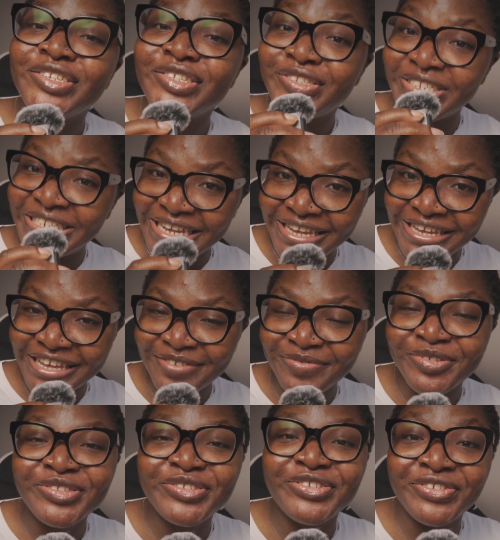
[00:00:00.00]
Today, I'm
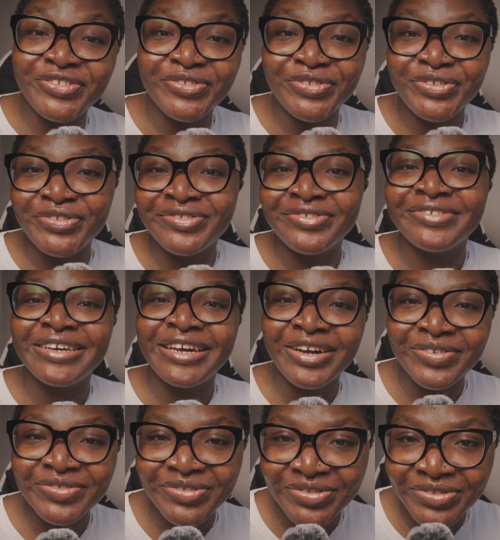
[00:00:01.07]
going to show you
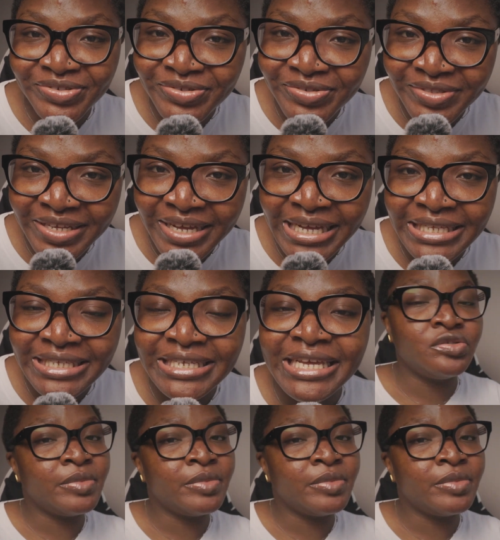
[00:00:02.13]
how to do that.